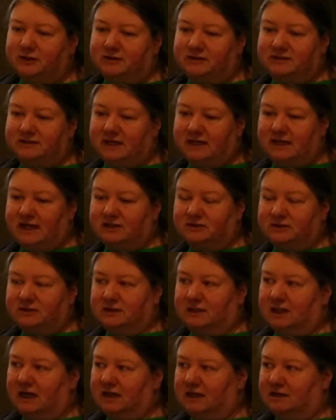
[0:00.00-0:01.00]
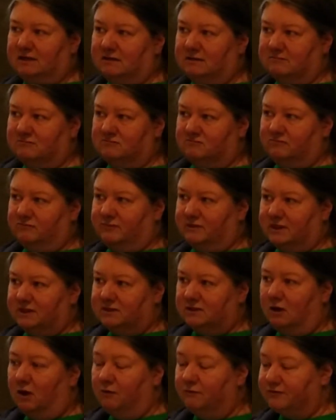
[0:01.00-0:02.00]
of State actually
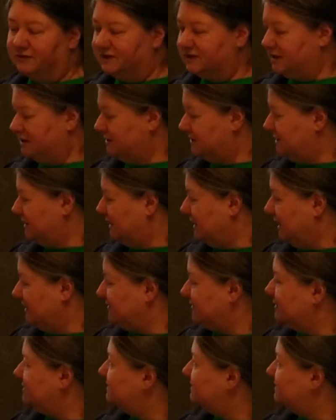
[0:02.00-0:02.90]
oversees the elections